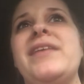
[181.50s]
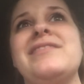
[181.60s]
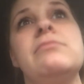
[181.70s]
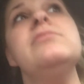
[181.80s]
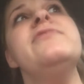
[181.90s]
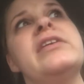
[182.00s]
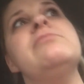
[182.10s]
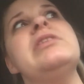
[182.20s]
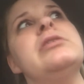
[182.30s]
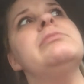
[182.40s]
some
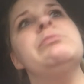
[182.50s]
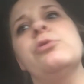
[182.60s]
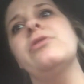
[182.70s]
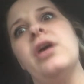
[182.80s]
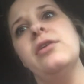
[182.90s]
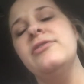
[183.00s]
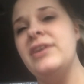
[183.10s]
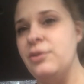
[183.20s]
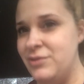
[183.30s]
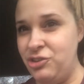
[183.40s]
affect me a little bit more than others.
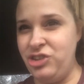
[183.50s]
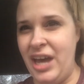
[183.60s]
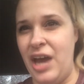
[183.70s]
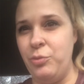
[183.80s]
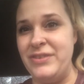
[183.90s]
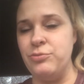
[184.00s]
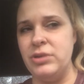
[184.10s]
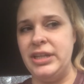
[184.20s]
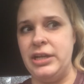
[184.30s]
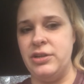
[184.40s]
And the ones that she had was
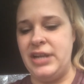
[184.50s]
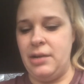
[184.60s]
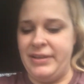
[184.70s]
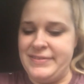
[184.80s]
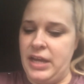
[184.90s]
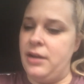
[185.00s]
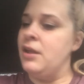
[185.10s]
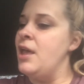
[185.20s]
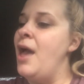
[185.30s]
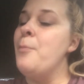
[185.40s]
really irritating my skin.
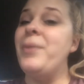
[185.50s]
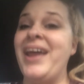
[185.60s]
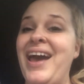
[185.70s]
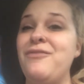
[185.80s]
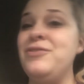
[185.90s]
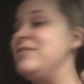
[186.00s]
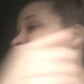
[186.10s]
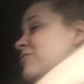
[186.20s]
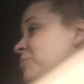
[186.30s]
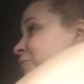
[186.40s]
But I have used
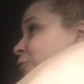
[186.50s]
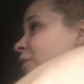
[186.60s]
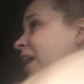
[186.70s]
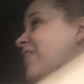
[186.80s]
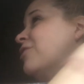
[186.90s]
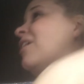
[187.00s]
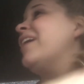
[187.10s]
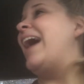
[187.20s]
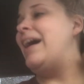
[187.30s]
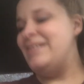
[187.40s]
these ones before, and they're
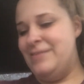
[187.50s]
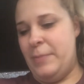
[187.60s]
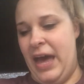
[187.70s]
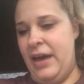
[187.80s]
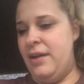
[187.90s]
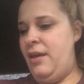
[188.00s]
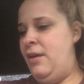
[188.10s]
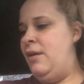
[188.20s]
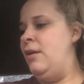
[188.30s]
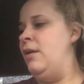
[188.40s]
not as bad.
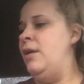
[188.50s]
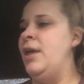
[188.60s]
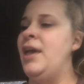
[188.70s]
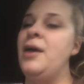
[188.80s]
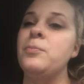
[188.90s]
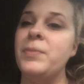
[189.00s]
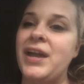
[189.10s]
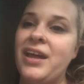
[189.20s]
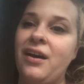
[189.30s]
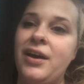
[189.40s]

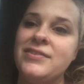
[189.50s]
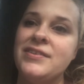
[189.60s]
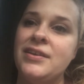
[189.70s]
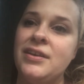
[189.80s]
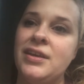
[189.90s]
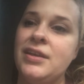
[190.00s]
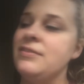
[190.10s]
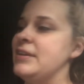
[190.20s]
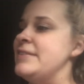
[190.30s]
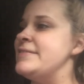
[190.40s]
But I got
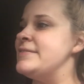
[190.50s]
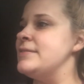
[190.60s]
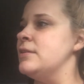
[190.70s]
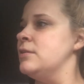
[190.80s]
this,